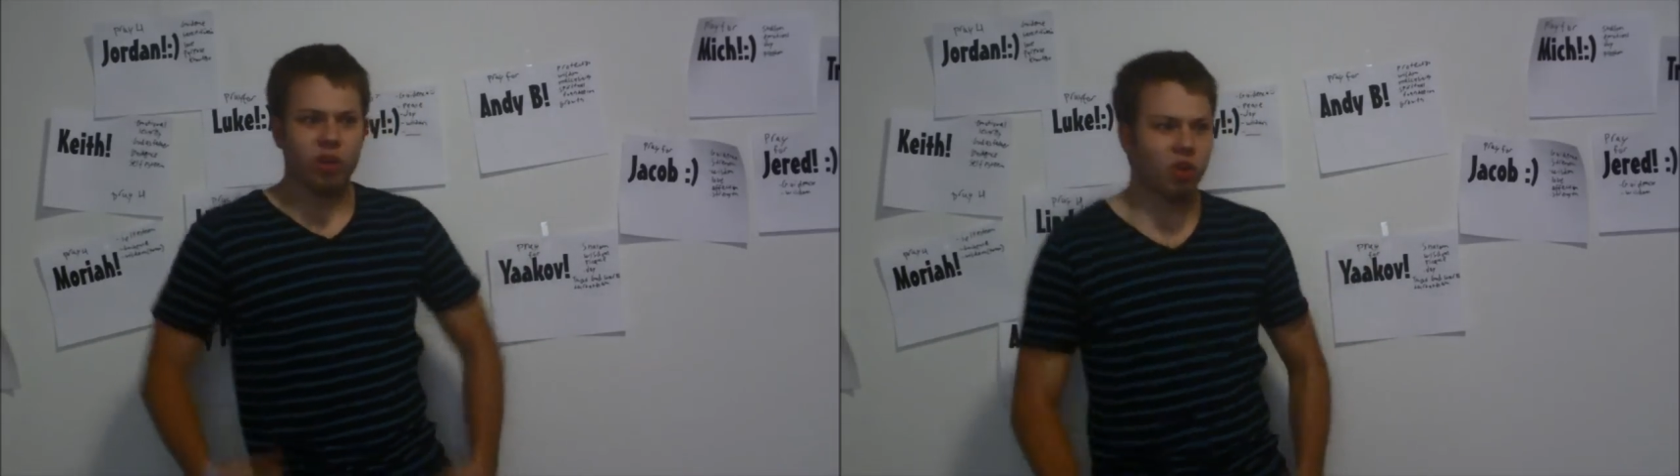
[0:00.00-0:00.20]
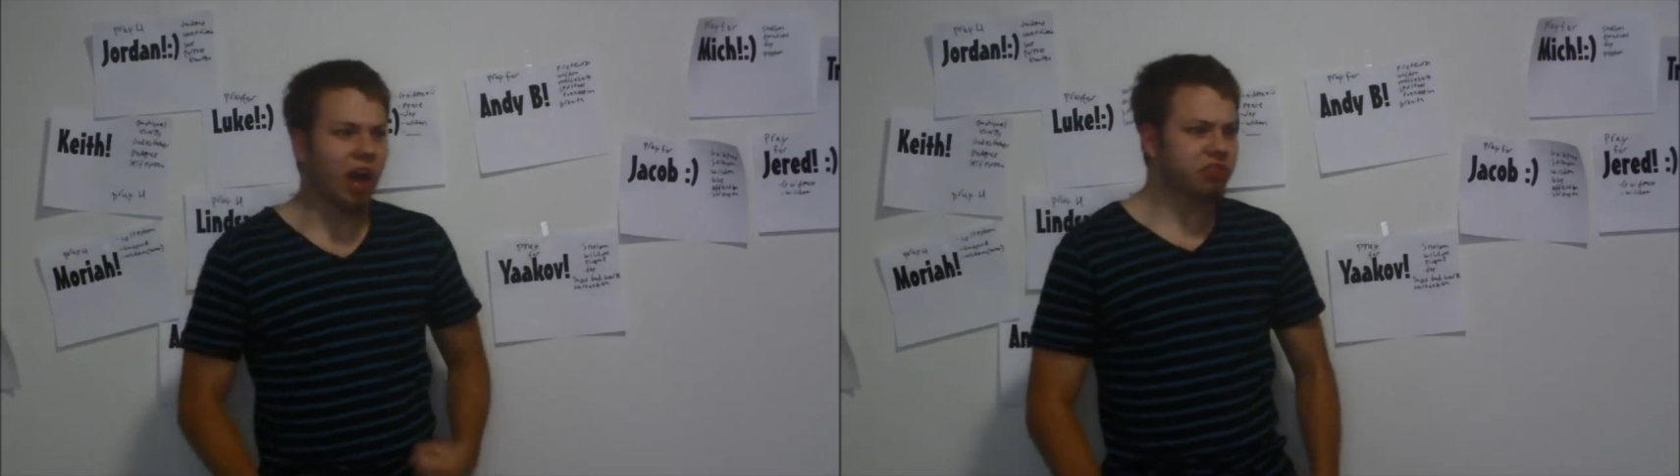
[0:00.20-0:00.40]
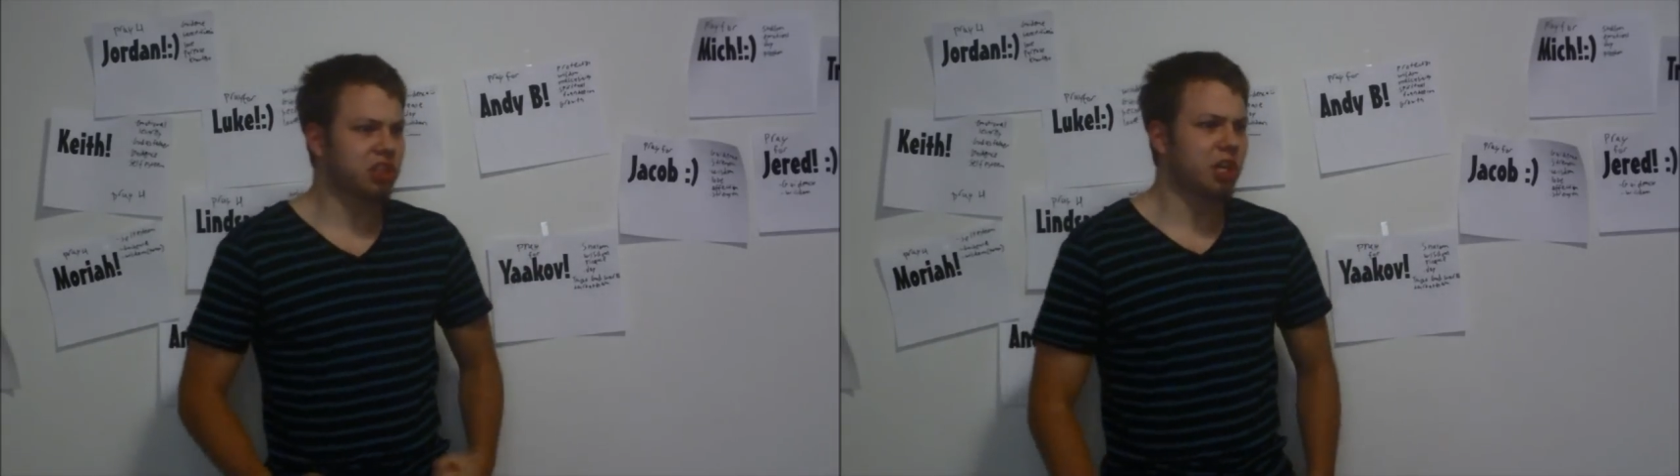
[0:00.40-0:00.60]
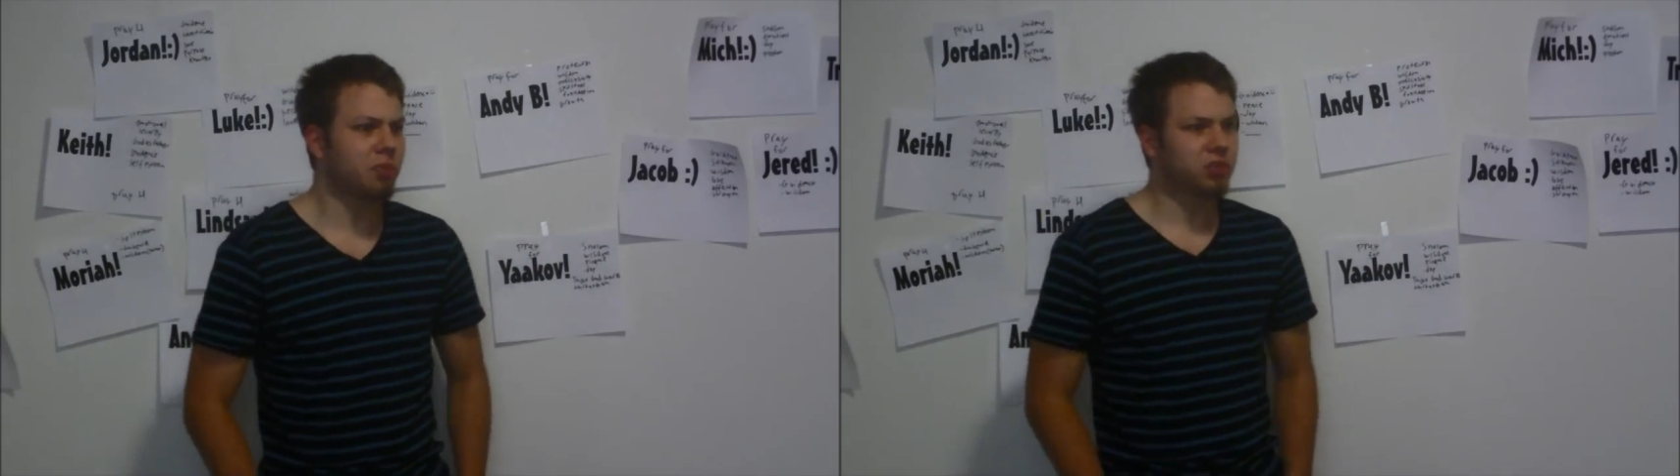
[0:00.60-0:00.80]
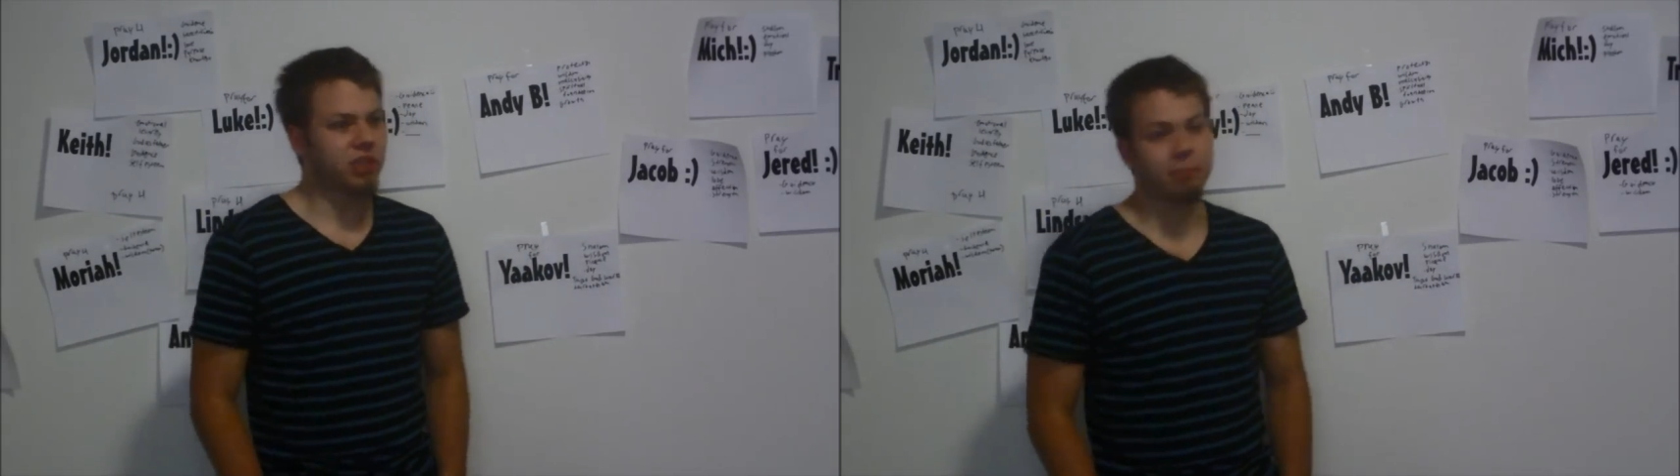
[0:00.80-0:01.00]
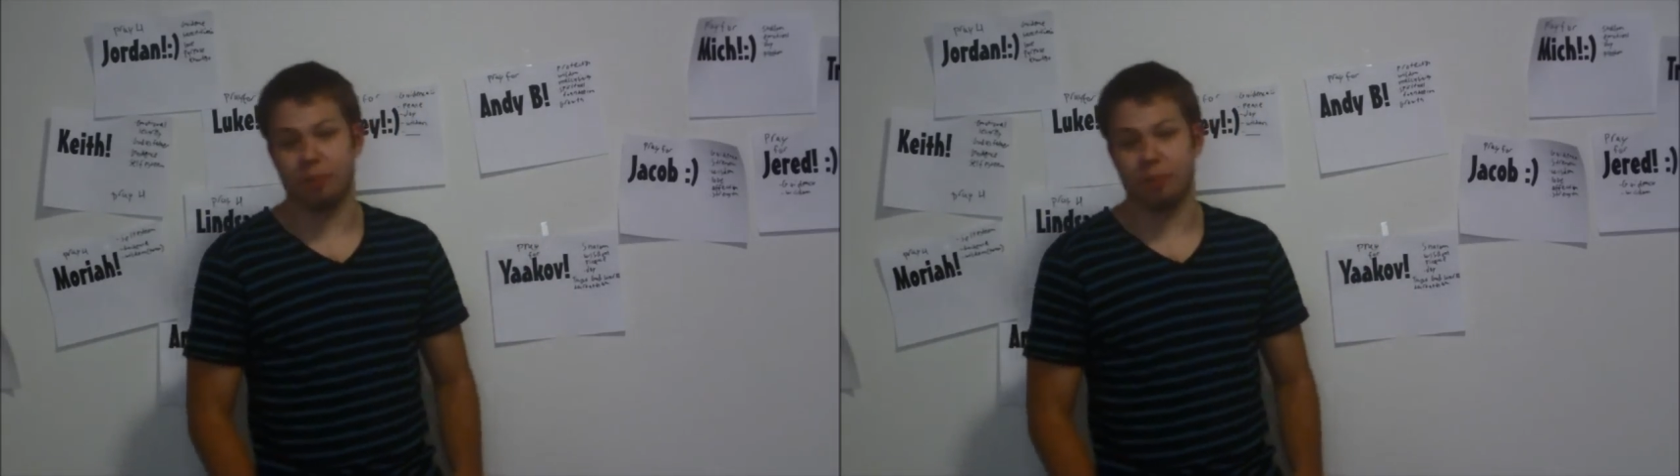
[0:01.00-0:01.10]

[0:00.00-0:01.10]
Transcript: don't have to keep those."